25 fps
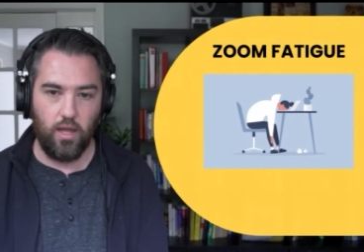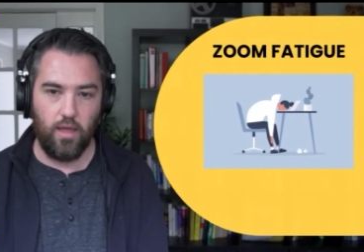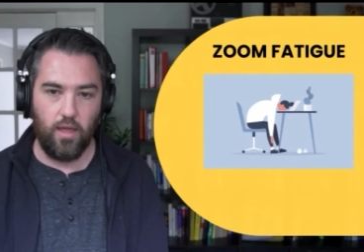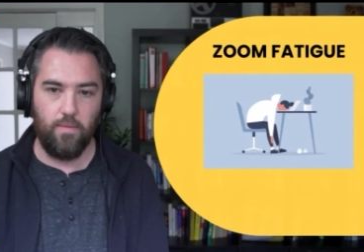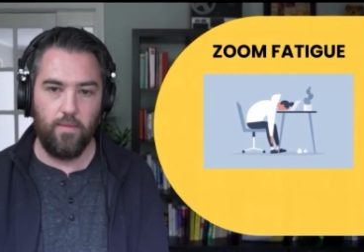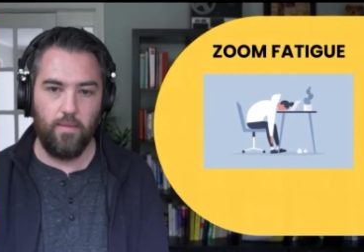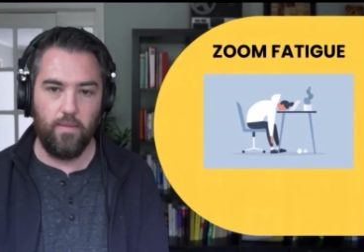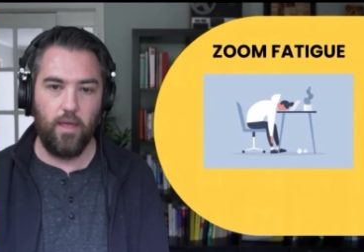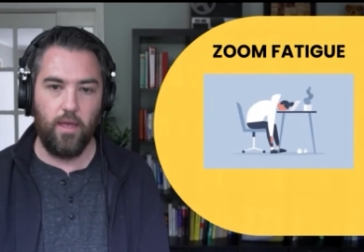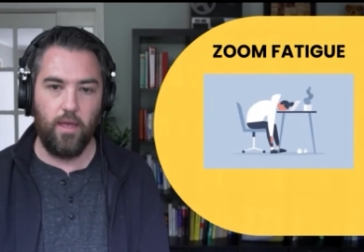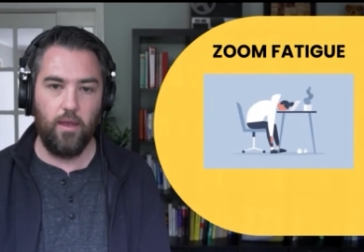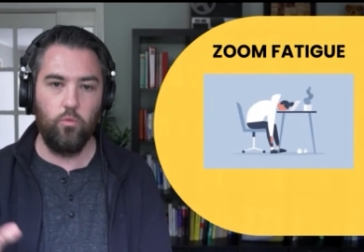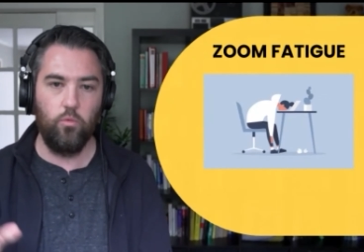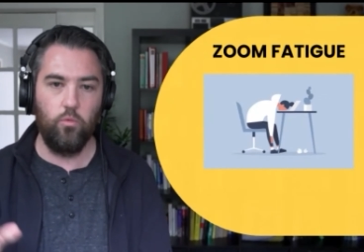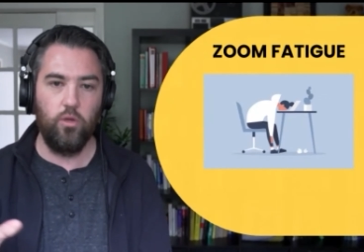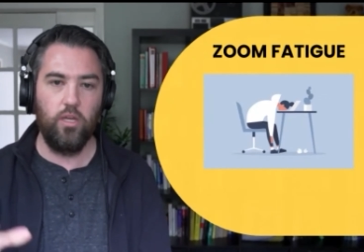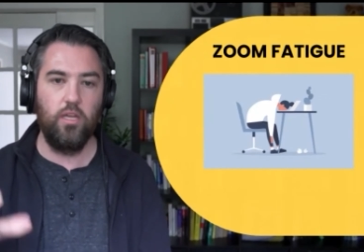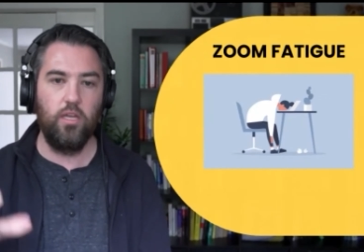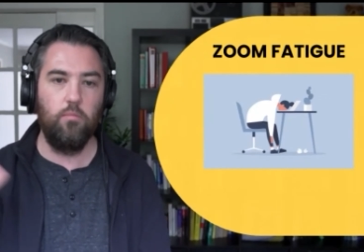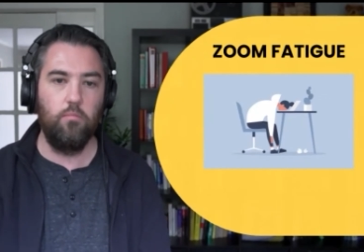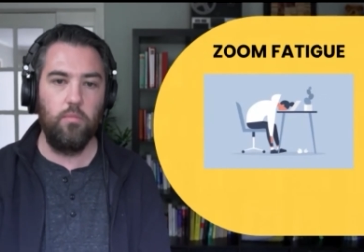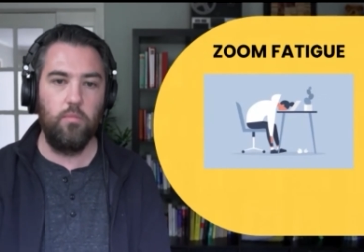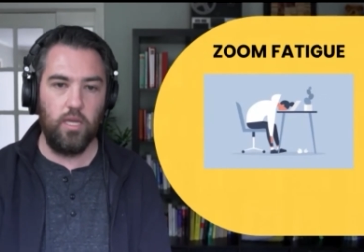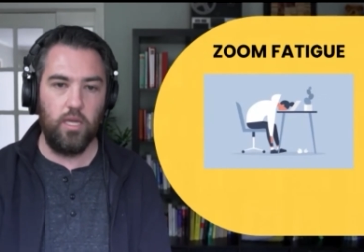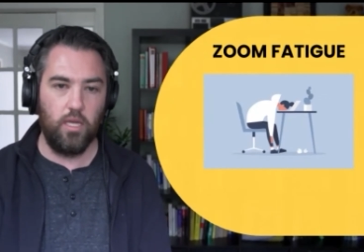and then we
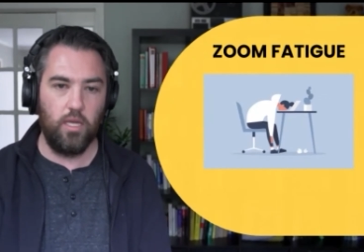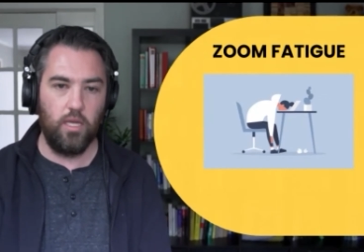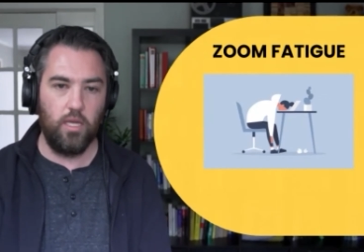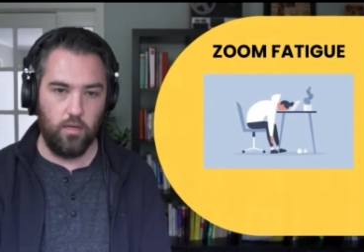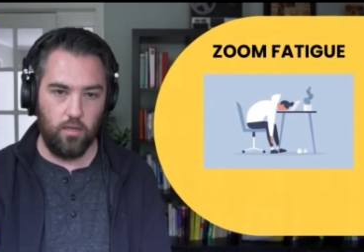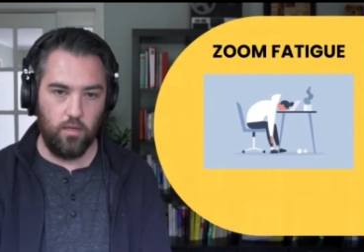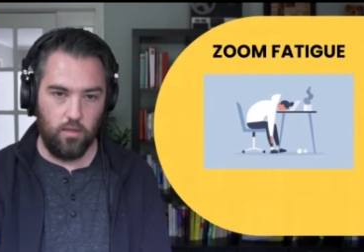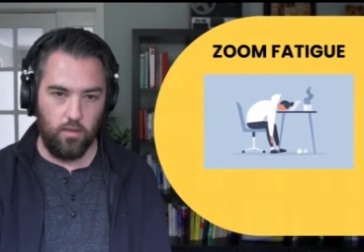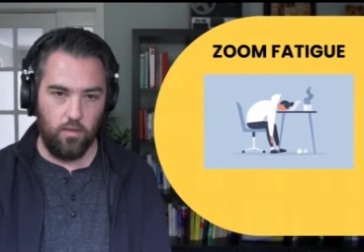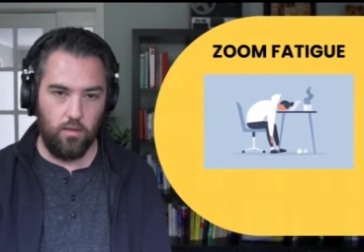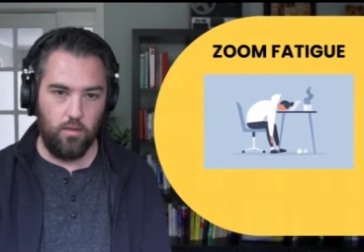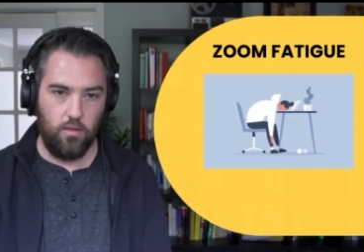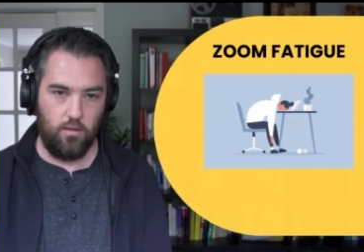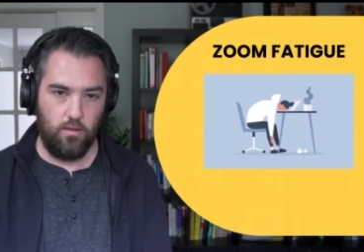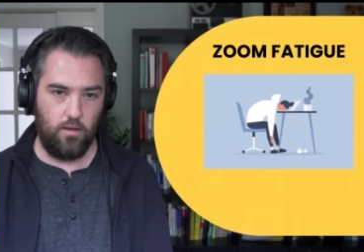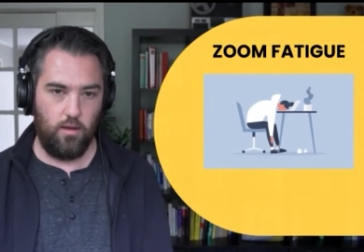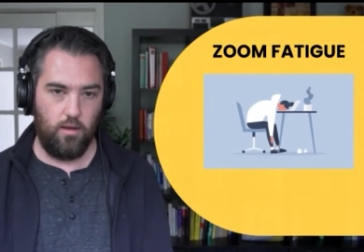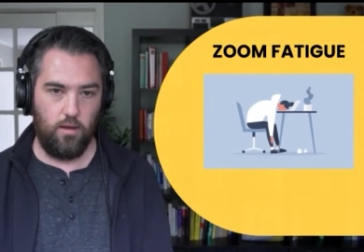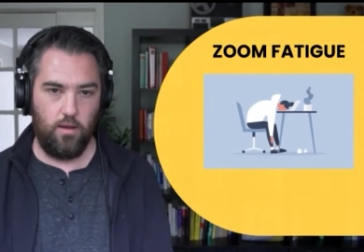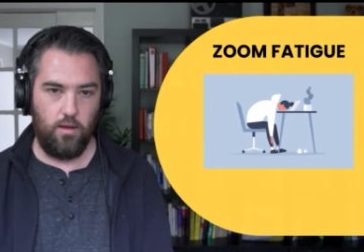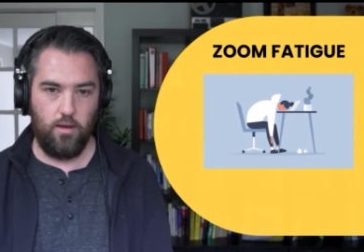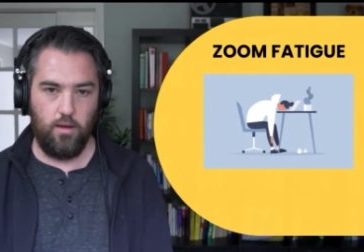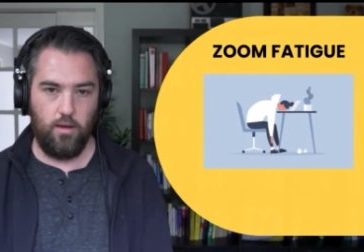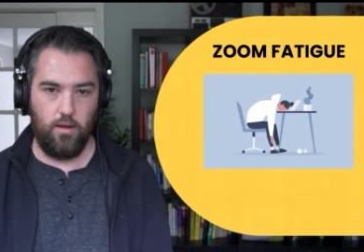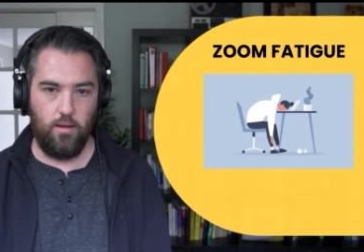can meet
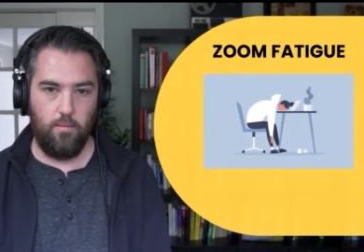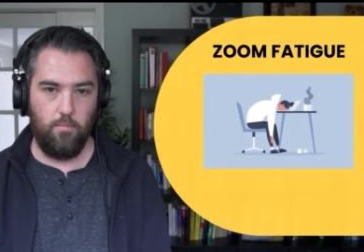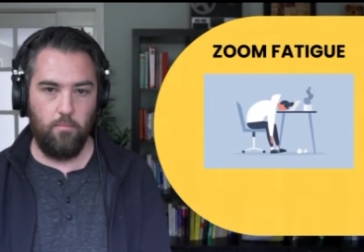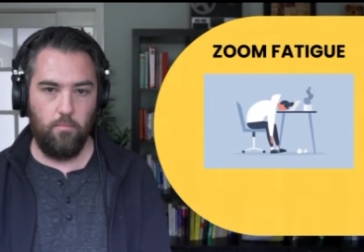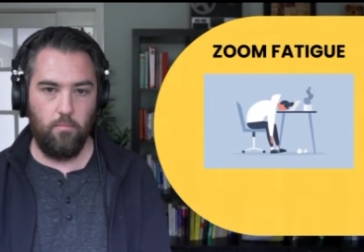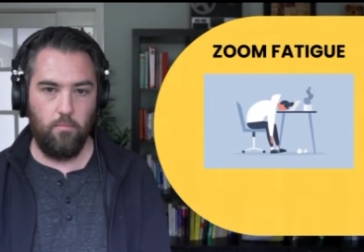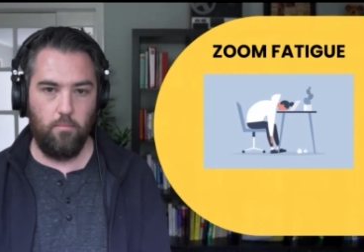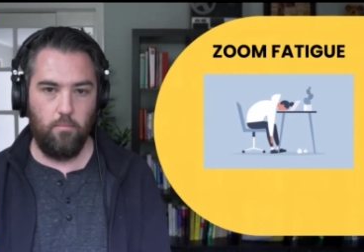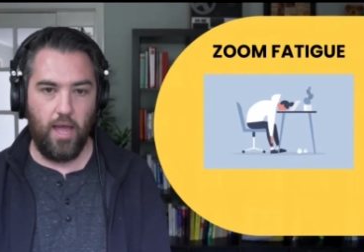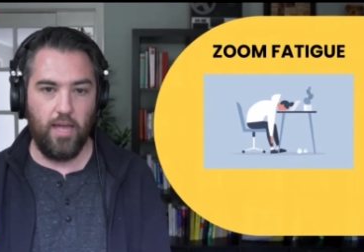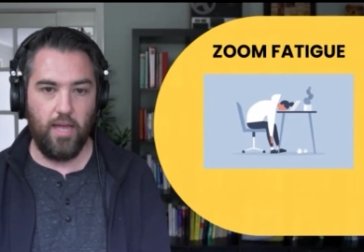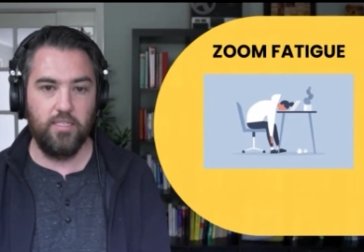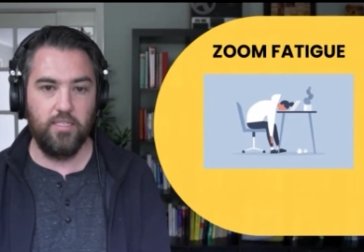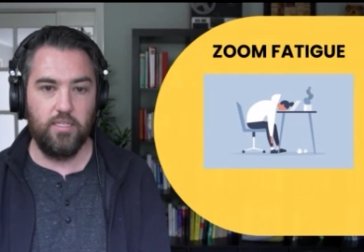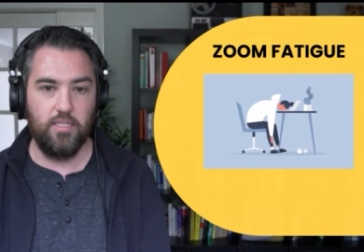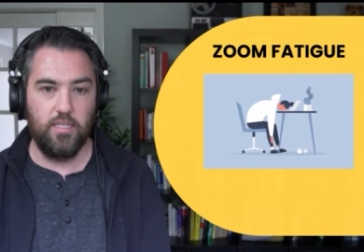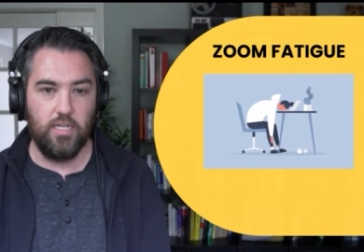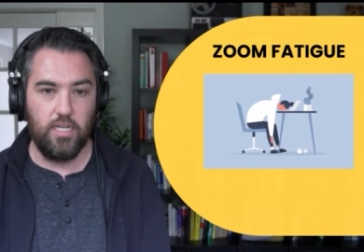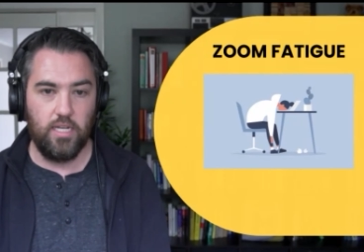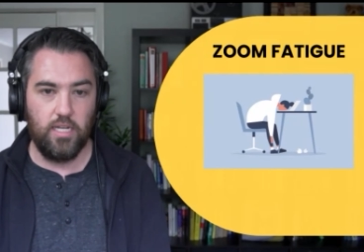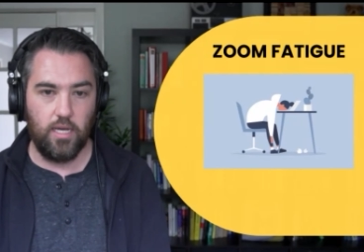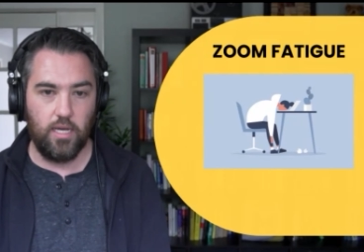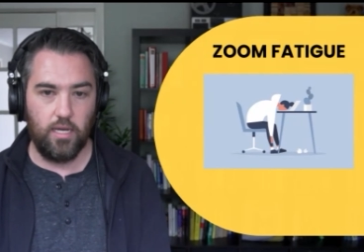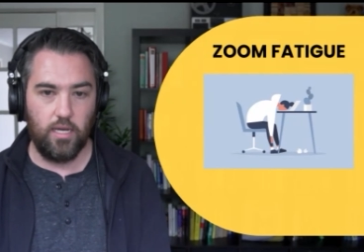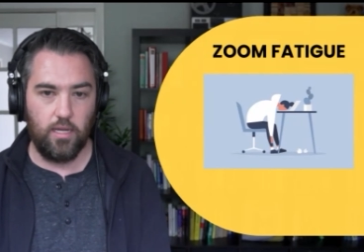um, as
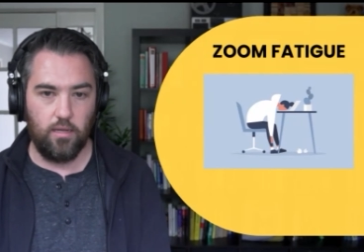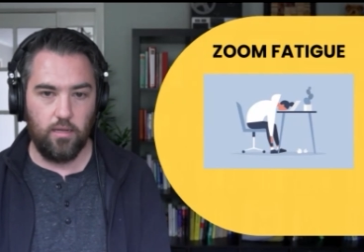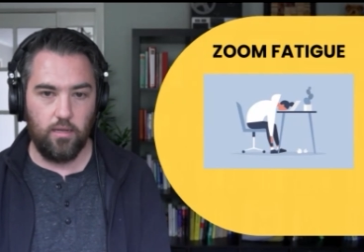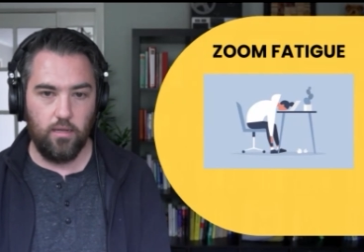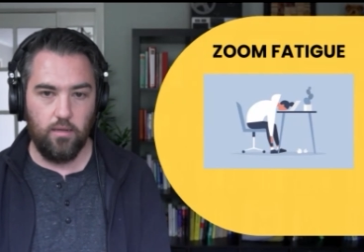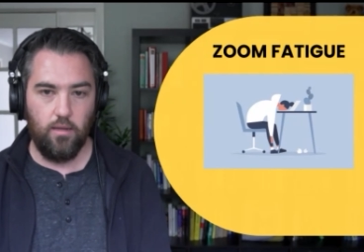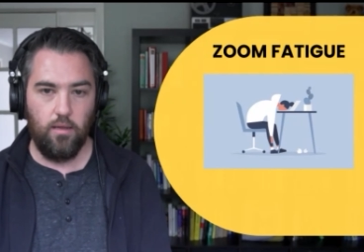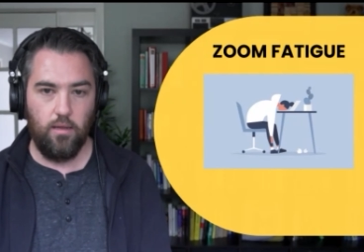needed.